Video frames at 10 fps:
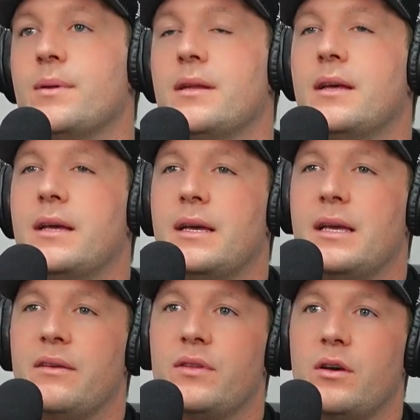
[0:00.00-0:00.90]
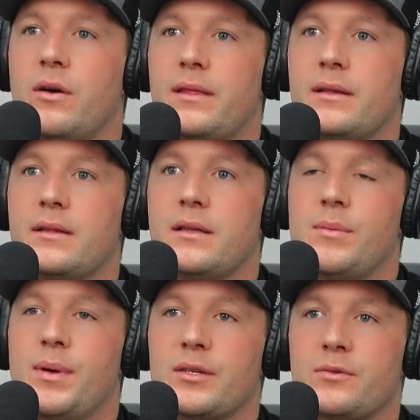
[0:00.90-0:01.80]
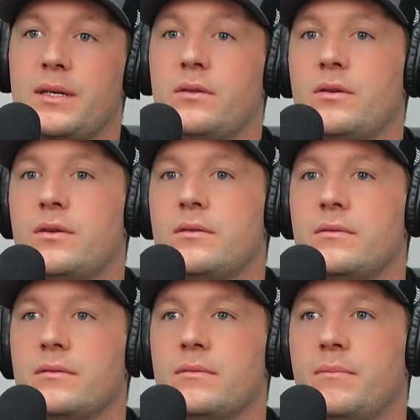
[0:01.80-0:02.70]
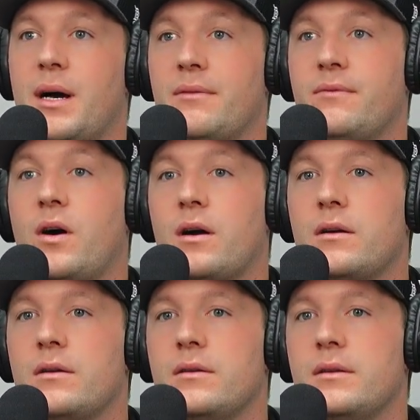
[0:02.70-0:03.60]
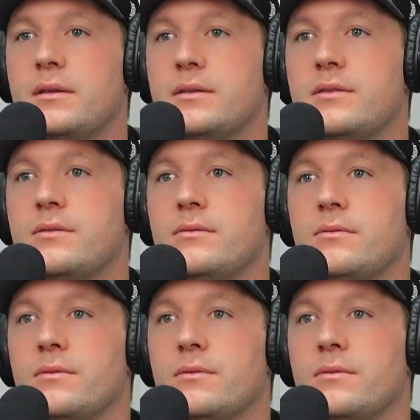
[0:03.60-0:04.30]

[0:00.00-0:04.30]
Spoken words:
And even though I think that the best way to learn by far is to